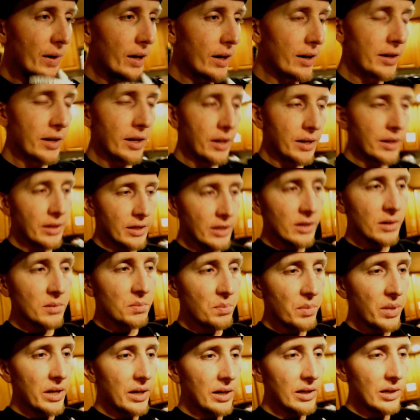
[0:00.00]
of these
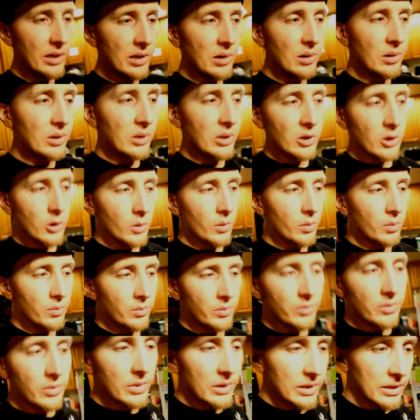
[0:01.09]
big YouTube
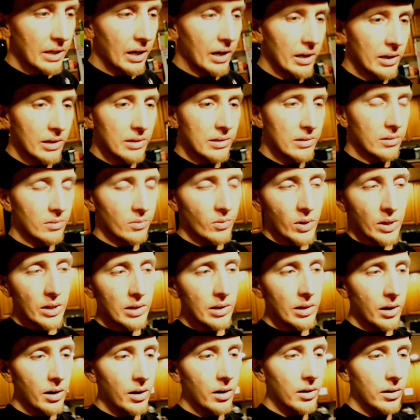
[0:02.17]
sites and
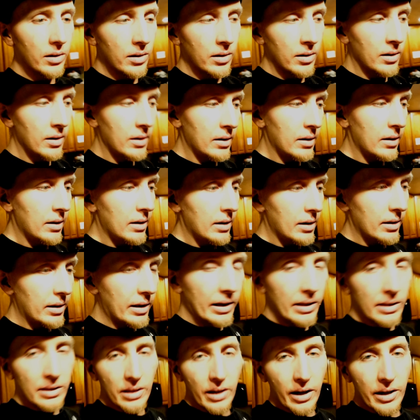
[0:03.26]
whatnot
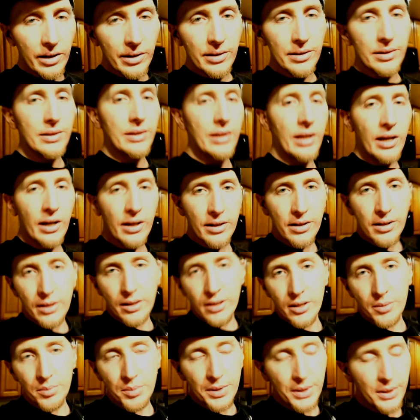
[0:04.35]
like Linus Tech
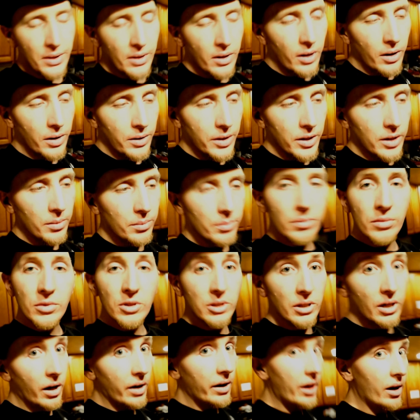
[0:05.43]
Tips and all them.
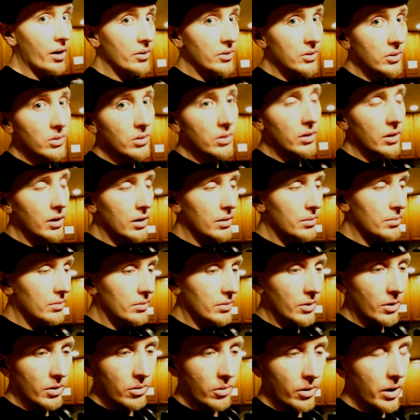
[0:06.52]
Shout out to them.
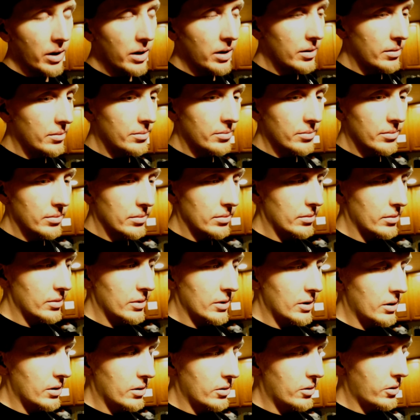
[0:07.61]
Great
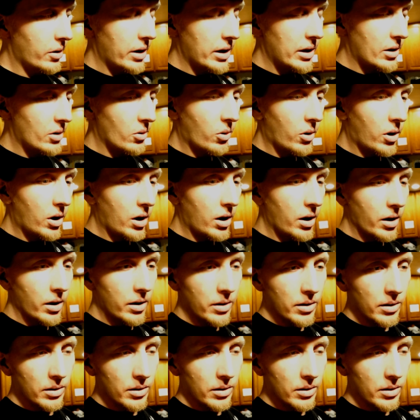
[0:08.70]
quad